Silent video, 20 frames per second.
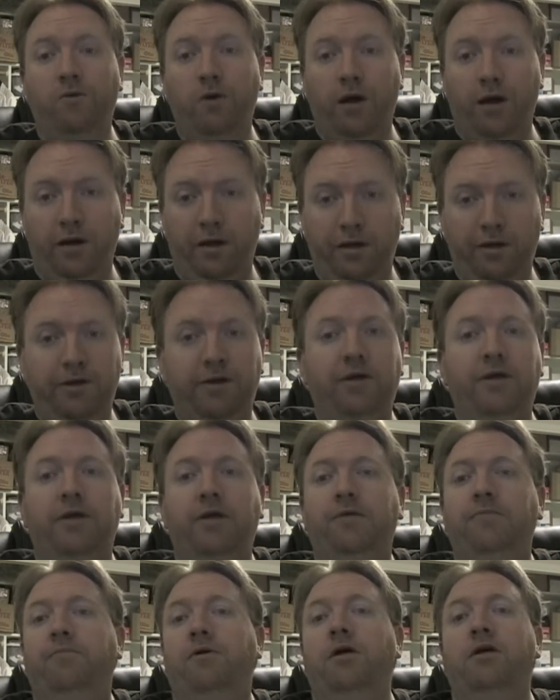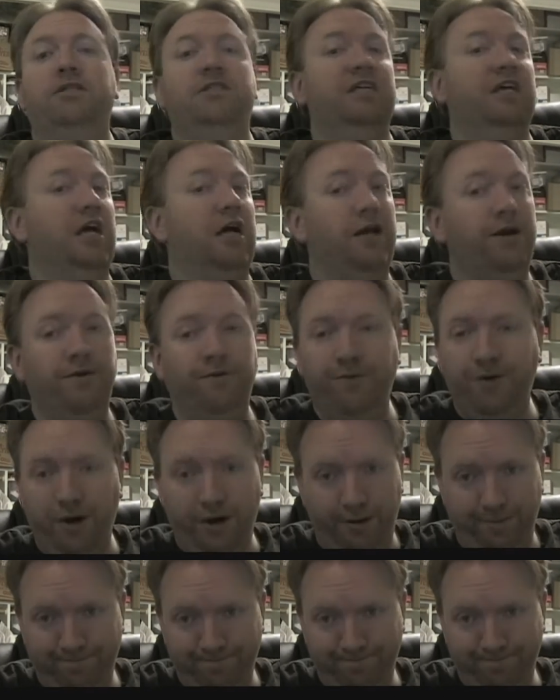write it, Polly said, I didn't
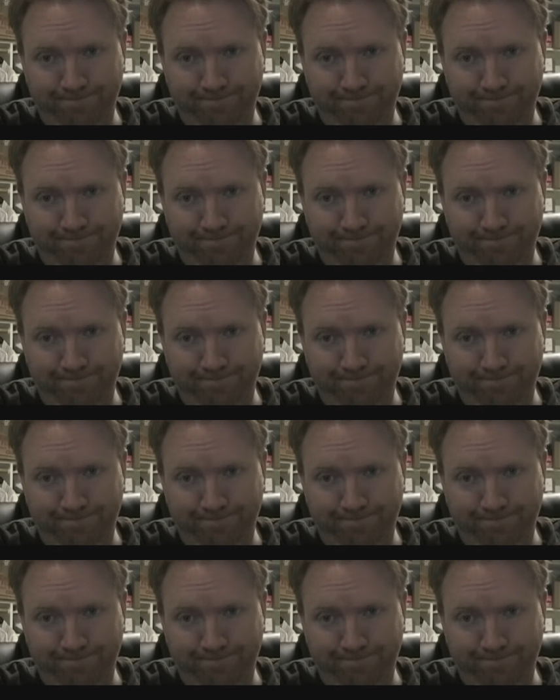write it.